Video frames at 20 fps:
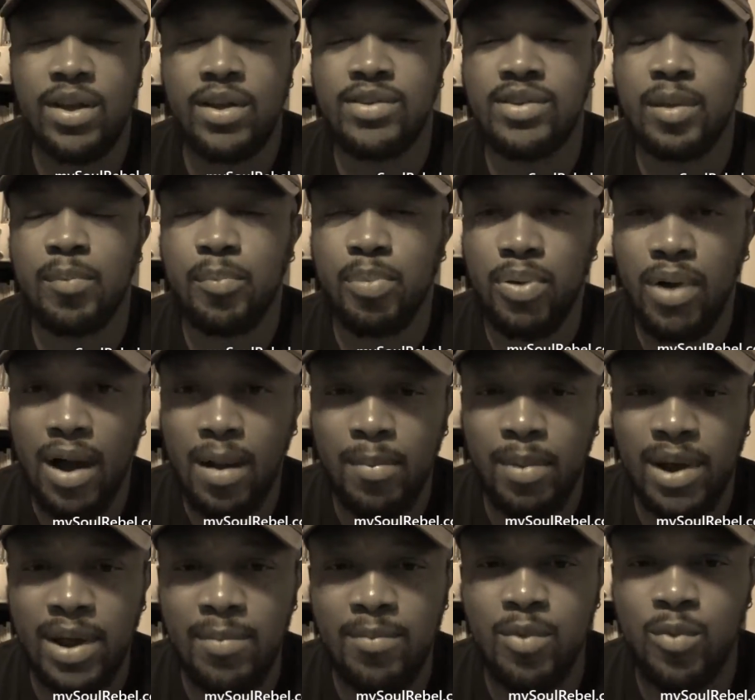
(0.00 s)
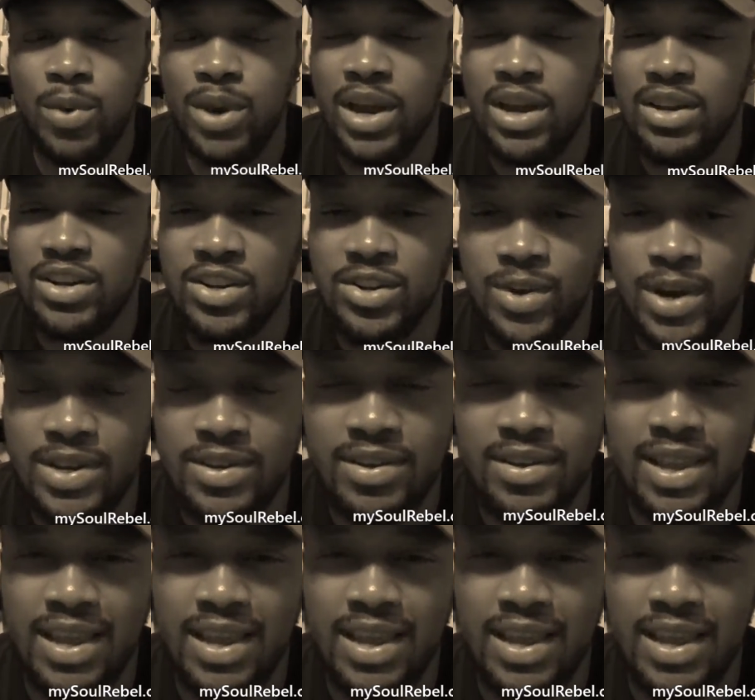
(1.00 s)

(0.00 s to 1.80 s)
is a problem, we address it,